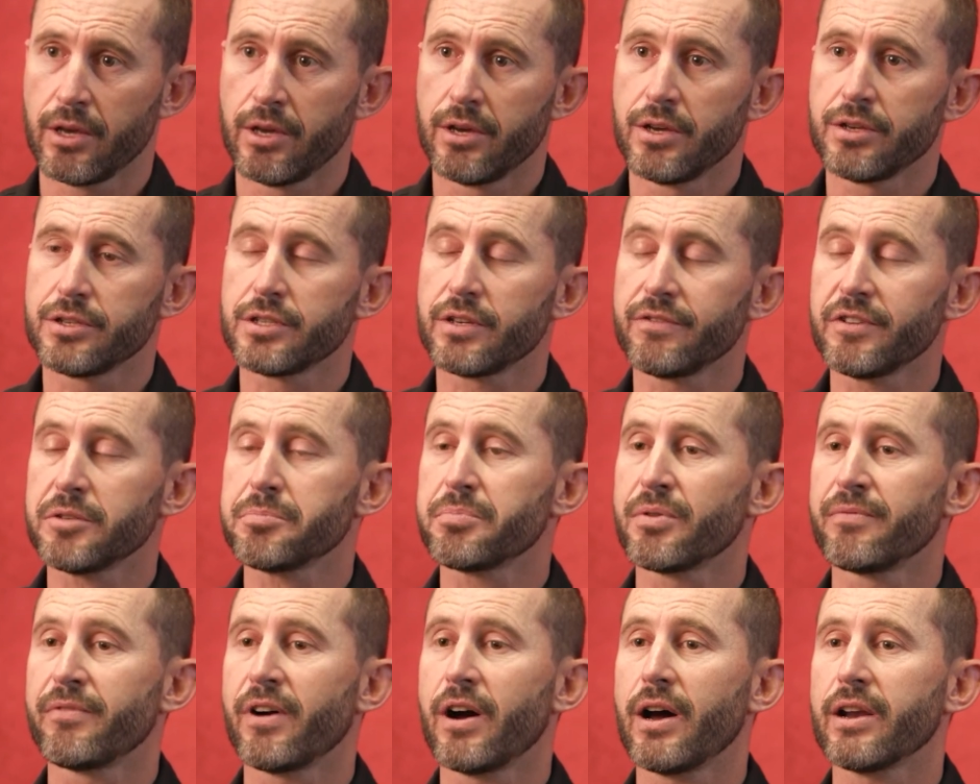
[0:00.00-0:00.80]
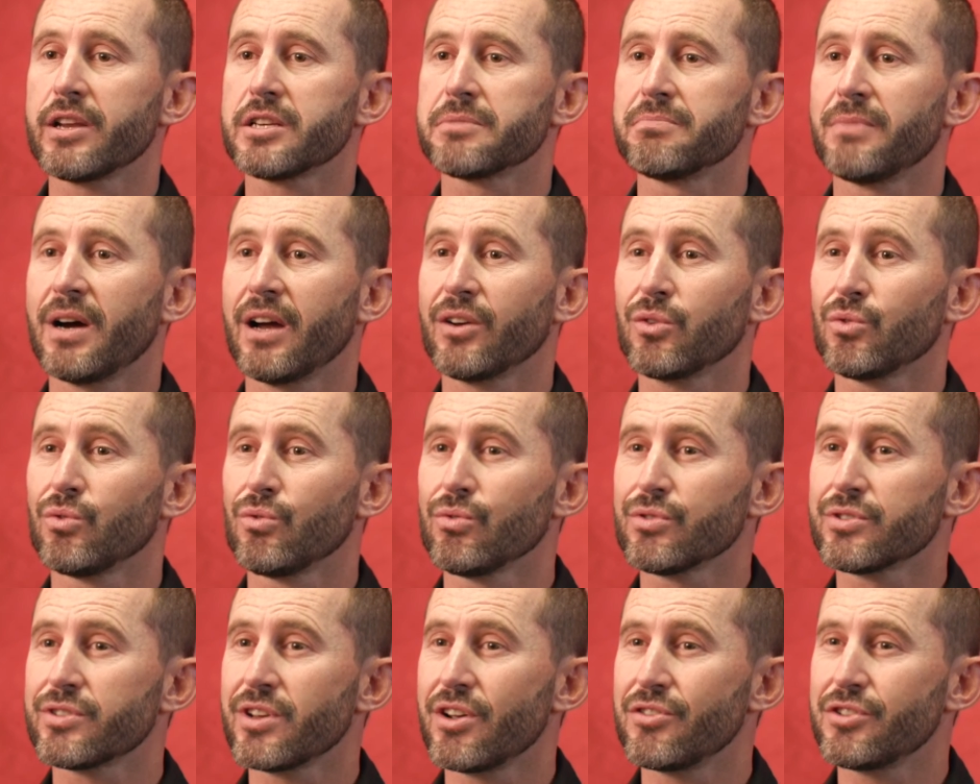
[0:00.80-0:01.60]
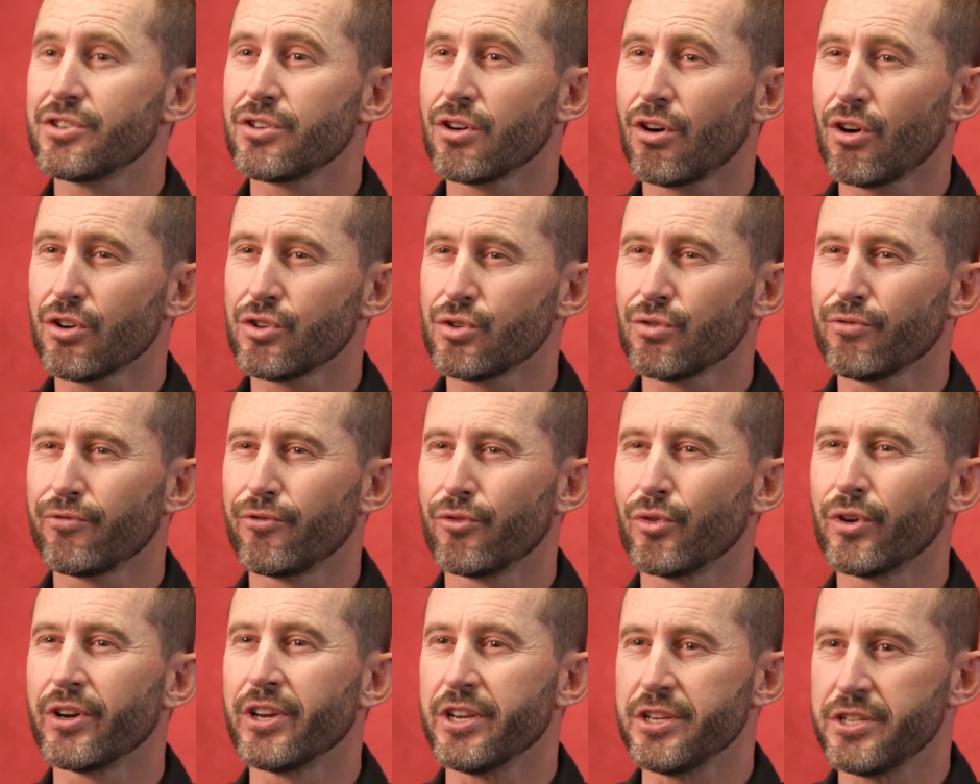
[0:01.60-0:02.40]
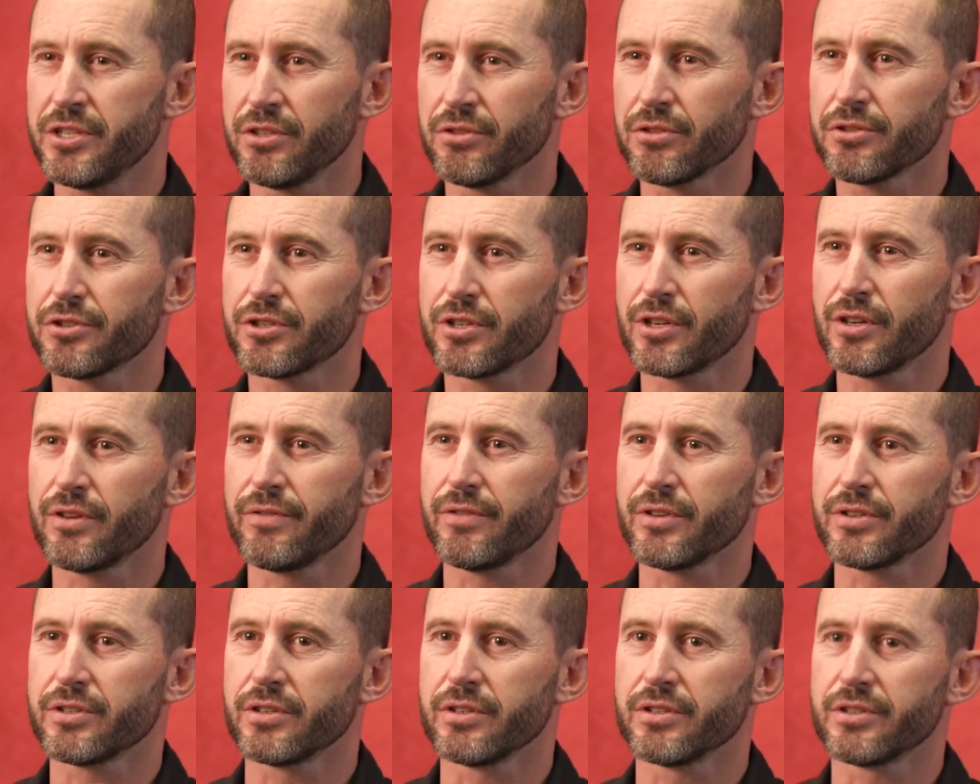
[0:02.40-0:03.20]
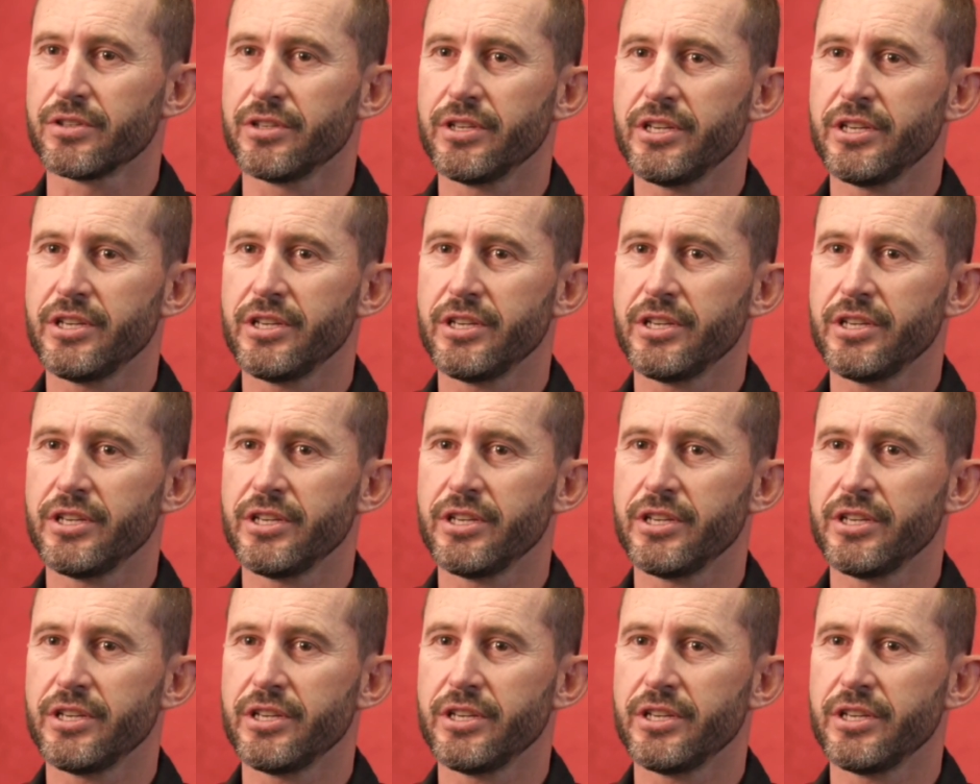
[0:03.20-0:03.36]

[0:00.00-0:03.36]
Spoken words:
Service providers might also charge you for additional services.